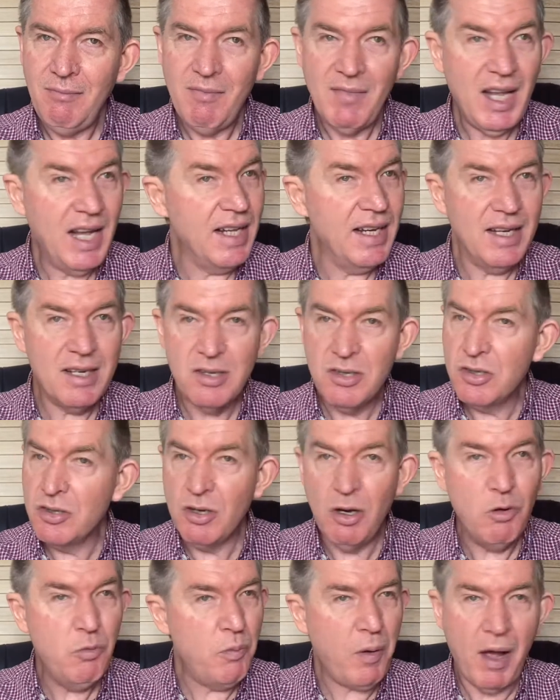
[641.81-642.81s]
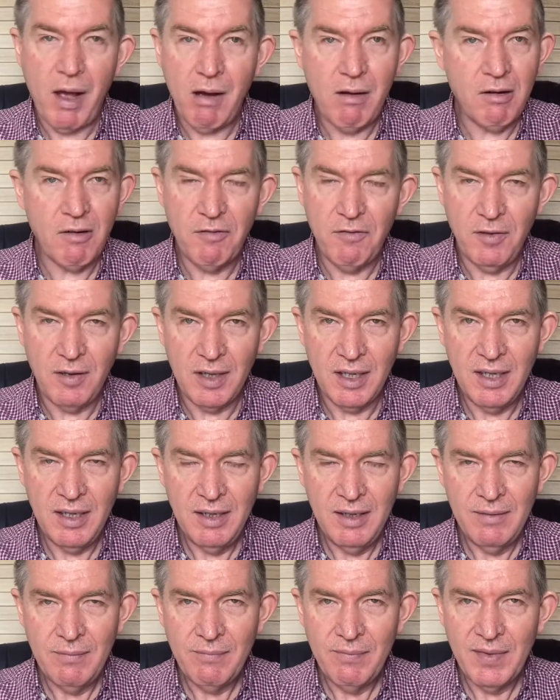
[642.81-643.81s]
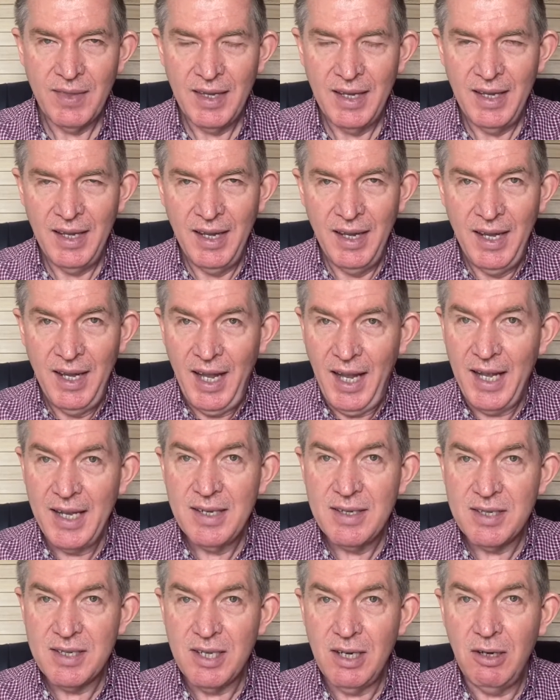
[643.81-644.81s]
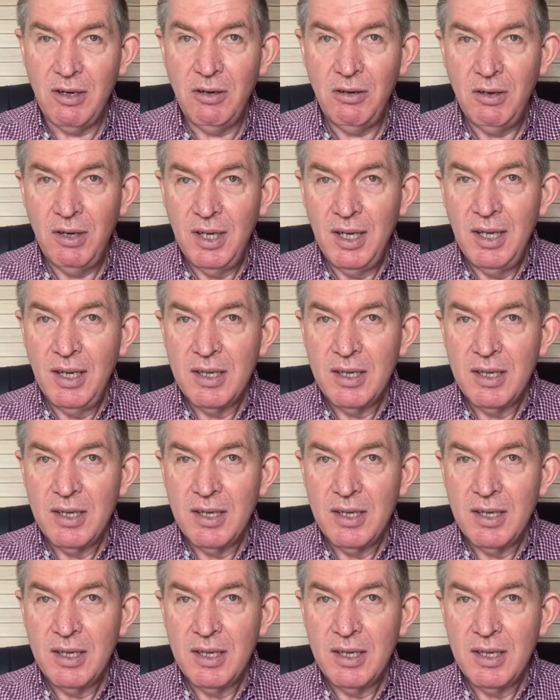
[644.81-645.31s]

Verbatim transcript: That is so powerful. And so